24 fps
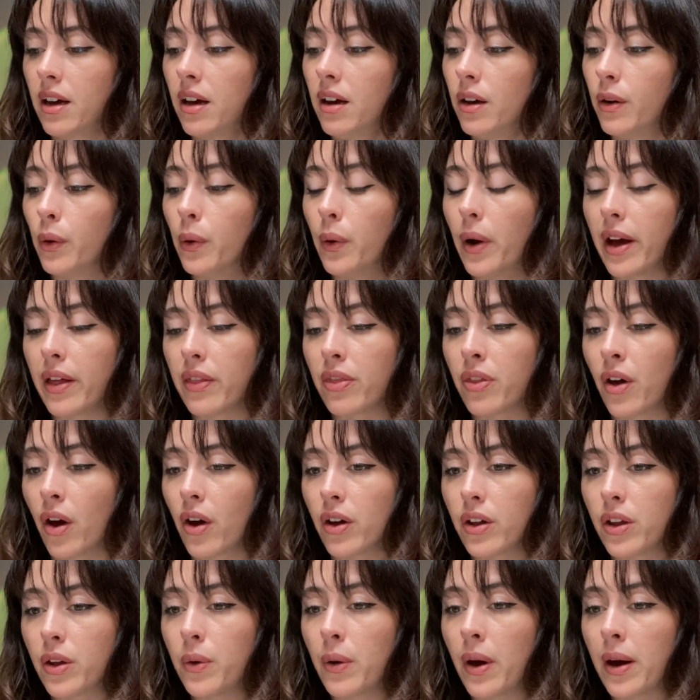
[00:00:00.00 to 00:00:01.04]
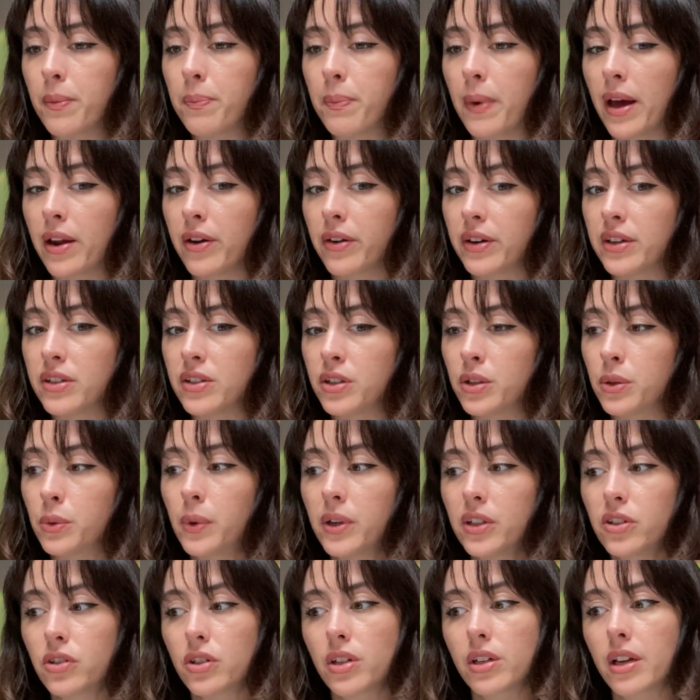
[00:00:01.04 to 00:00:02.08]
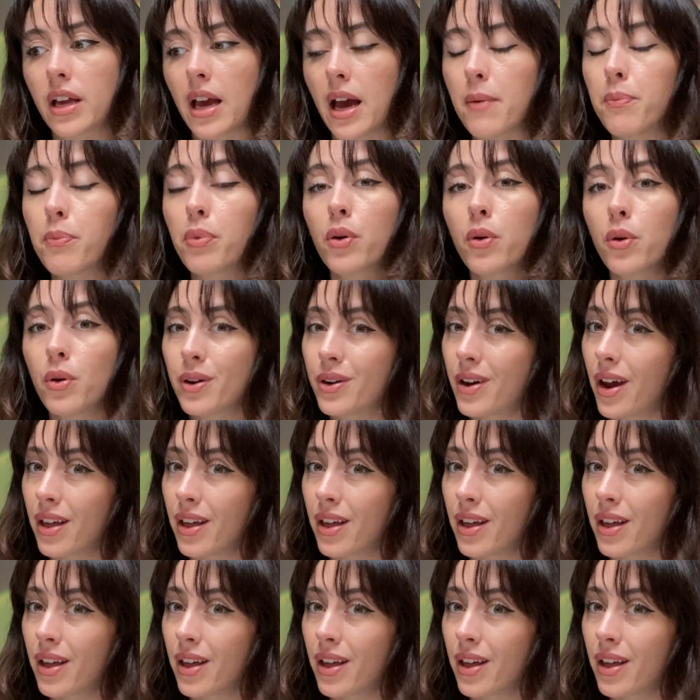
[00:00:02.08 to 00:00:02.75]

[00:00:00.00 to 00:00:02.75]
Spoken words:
oh, I thought you had better intuition, Capricorn.